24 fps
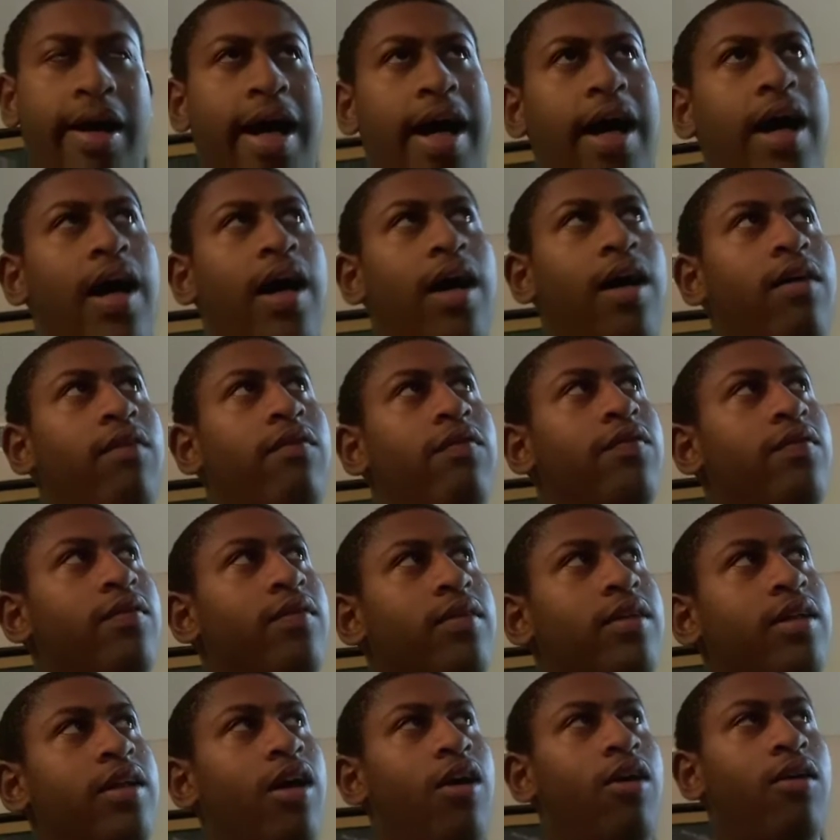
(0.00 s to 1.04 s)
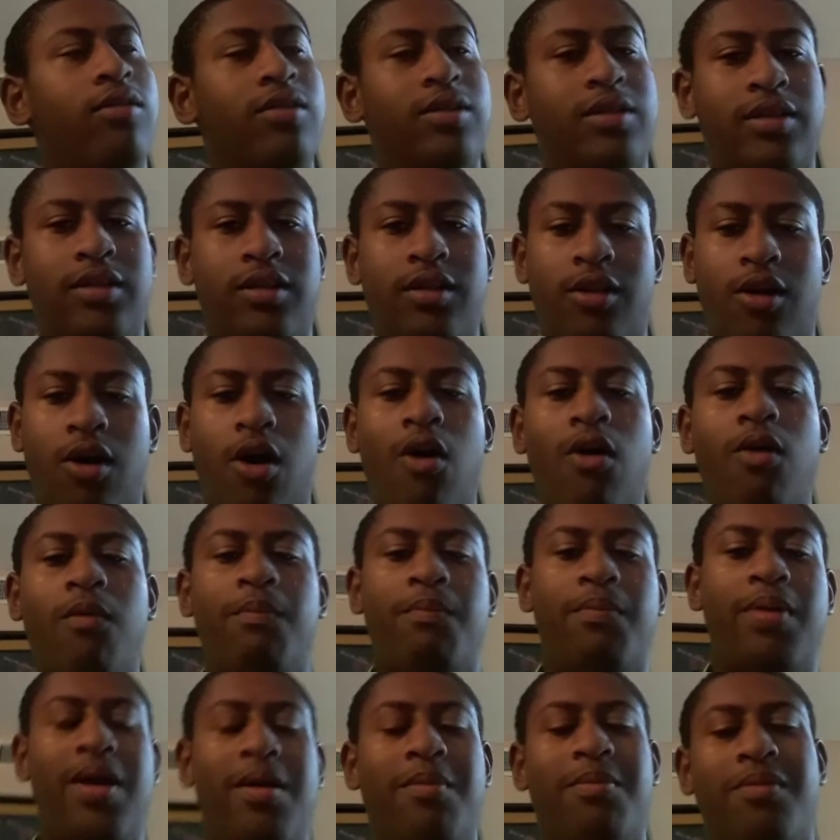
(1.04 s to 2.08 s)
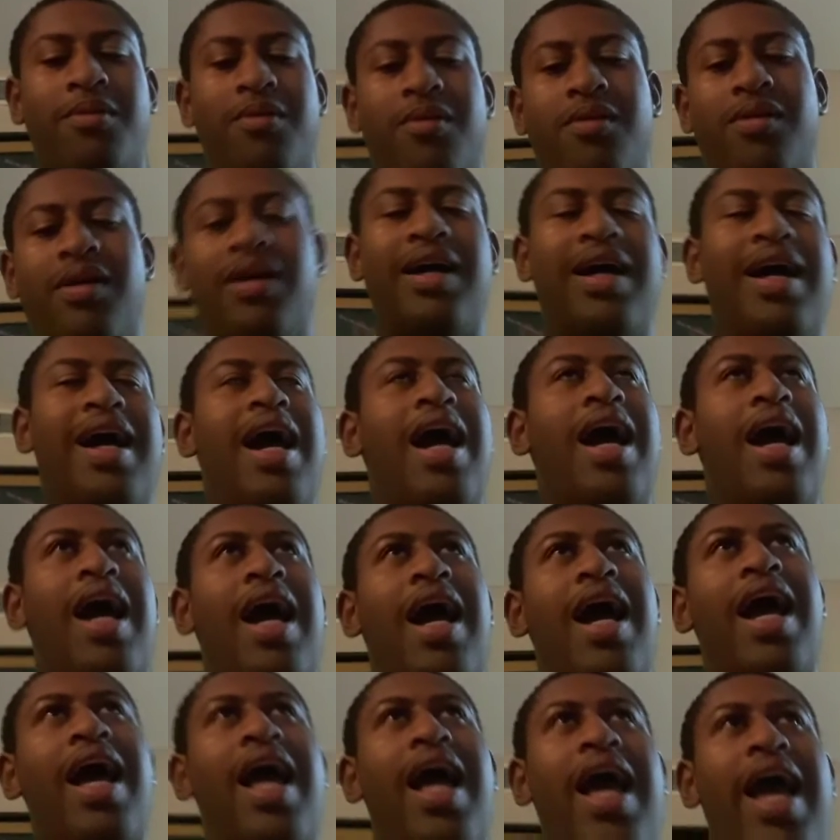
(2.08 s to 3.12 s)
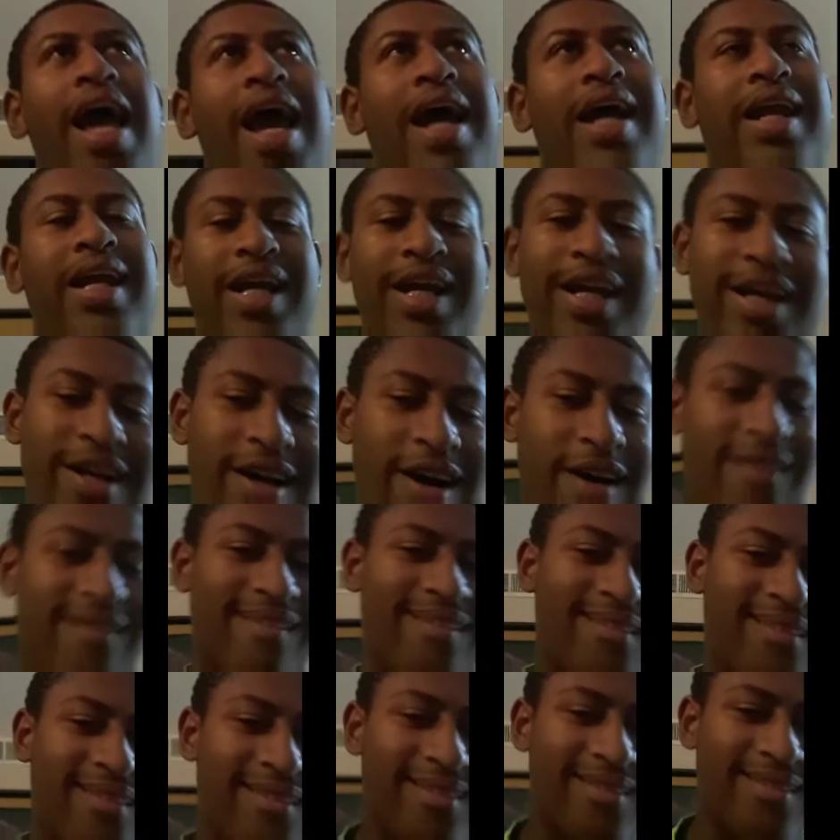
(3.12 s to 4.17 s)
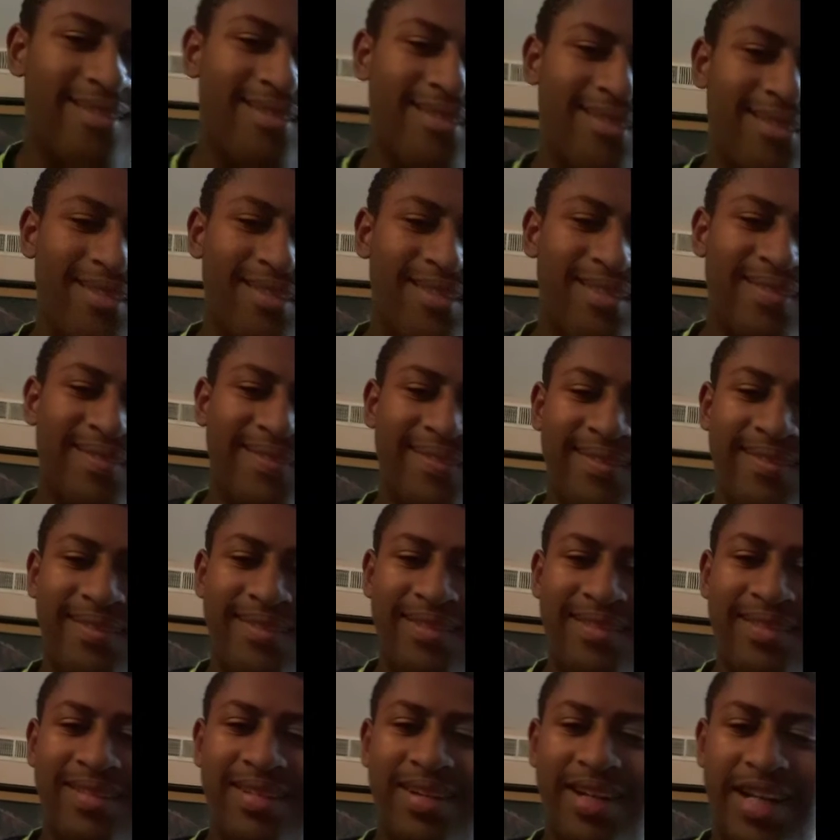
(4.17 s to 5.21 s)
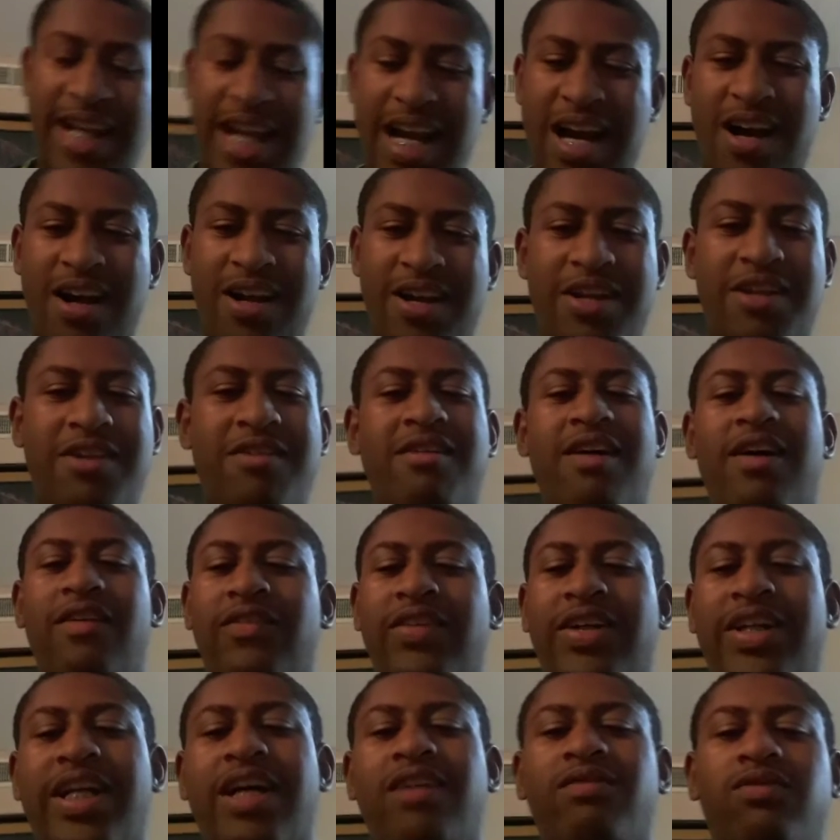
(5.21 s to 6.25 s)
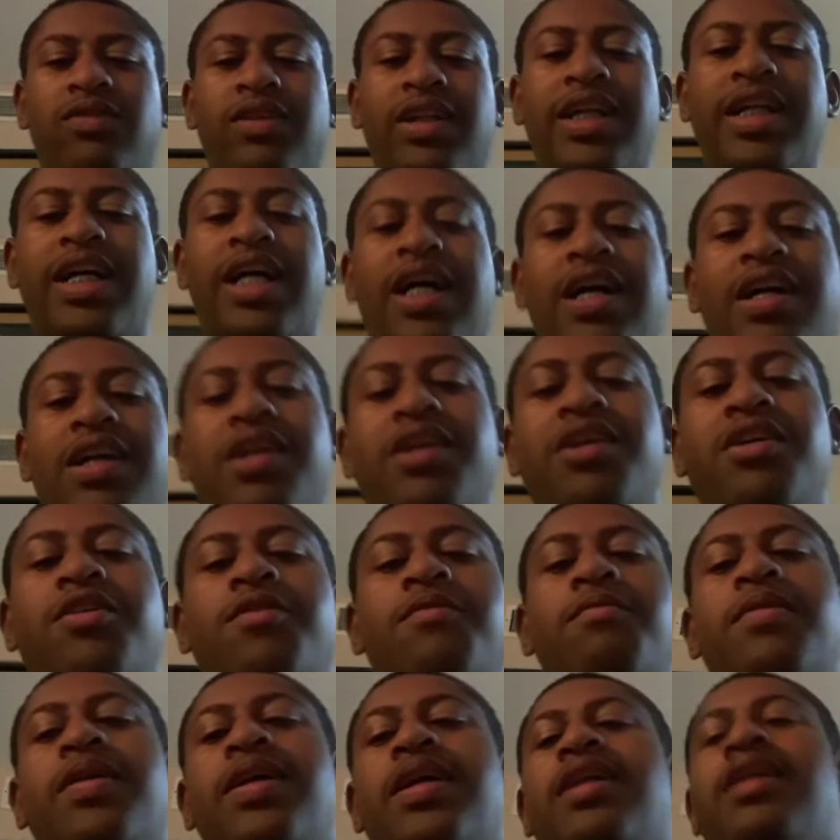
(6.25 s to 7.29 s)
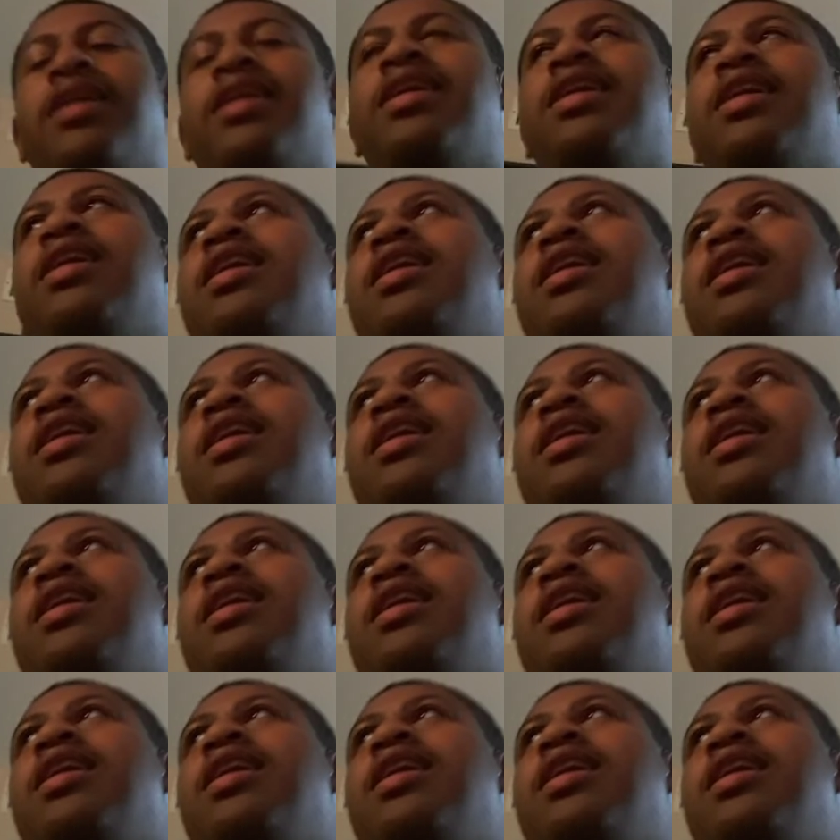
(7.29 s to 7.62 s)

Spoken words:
have those gold people and Ego. Now, you do have the death for Yondu, but